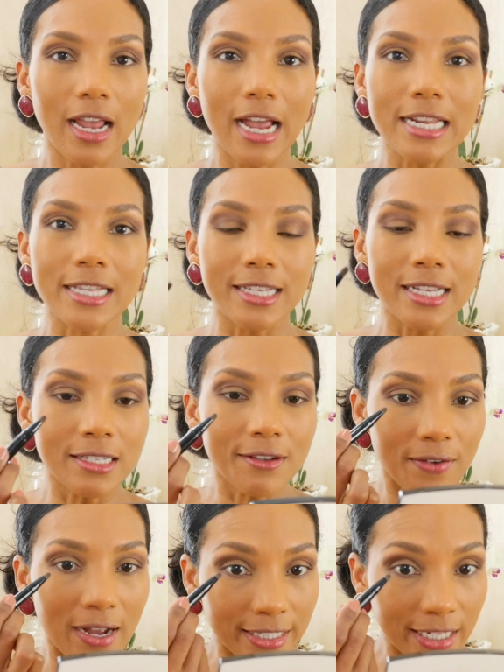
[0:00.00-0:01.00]
and
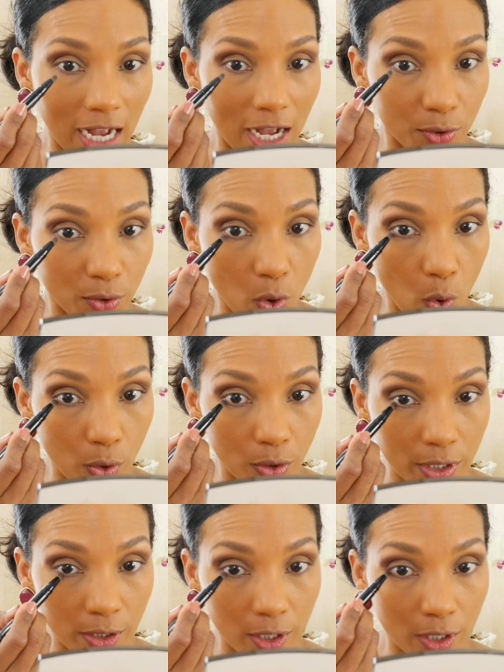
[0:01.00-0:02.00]
intensify the outer
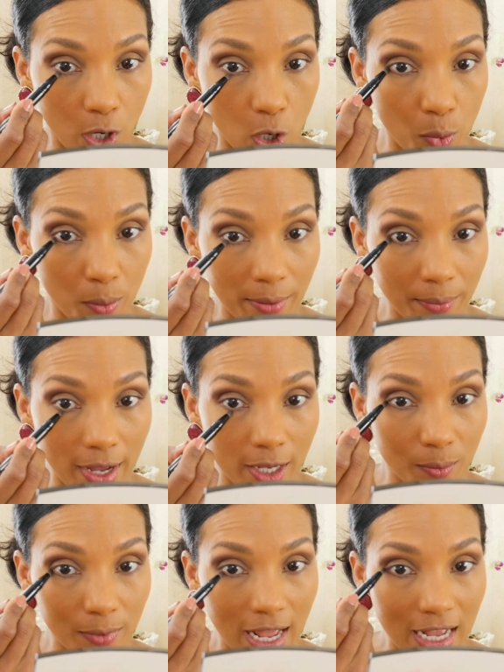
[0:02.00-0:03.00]
corner of my
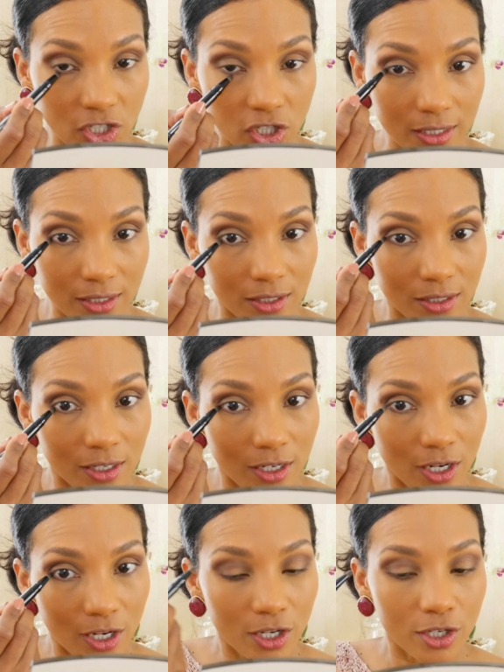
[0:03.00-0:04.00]
bottom lashes,
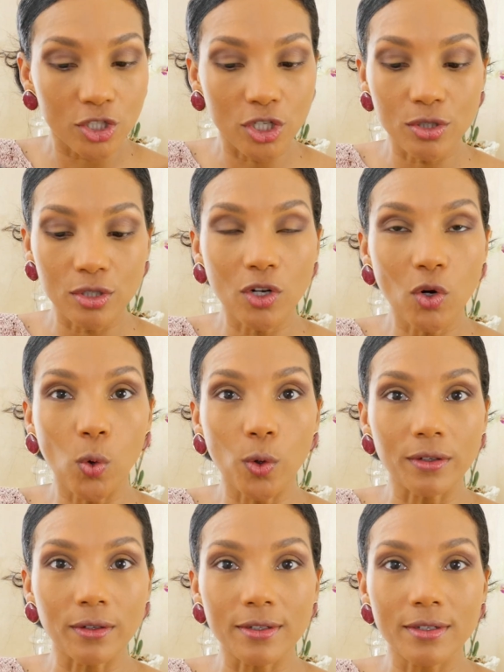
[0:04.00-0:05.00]
just the
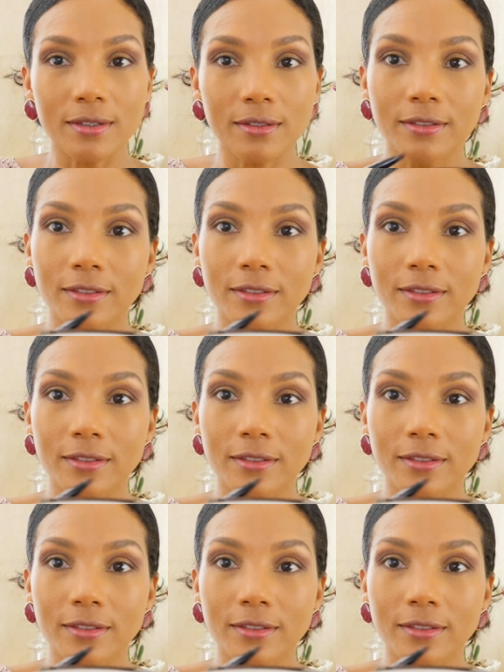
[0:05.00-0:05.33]
corners.